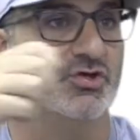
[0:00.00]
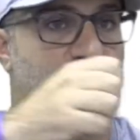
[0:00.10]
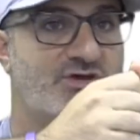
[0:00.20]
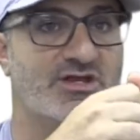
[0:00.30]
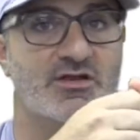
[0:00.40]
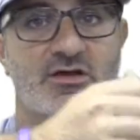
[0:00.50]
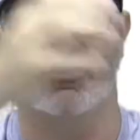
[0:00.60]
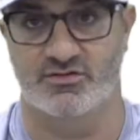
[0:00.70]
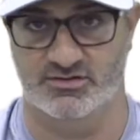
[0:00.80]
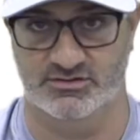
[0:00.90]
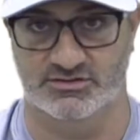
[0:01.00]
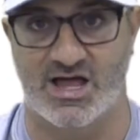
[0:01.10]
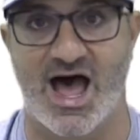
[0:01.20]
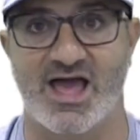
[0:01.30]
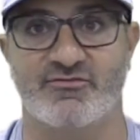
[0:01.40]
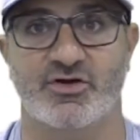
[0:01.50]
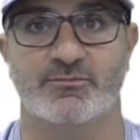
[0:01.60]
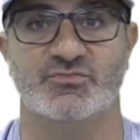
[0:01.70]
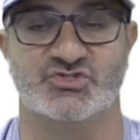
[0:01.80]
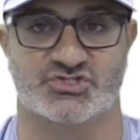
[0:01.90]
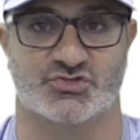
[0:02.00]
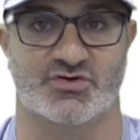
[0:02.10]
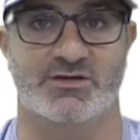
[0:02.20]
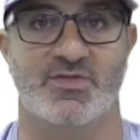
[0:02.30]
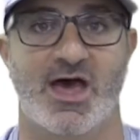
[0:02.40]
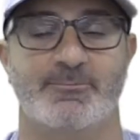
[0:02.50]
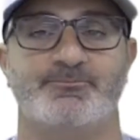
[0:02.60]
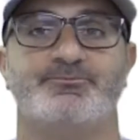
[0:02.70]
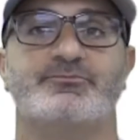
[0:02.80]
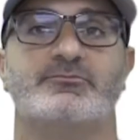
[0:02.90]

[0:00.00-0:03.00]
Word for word: you can live stream that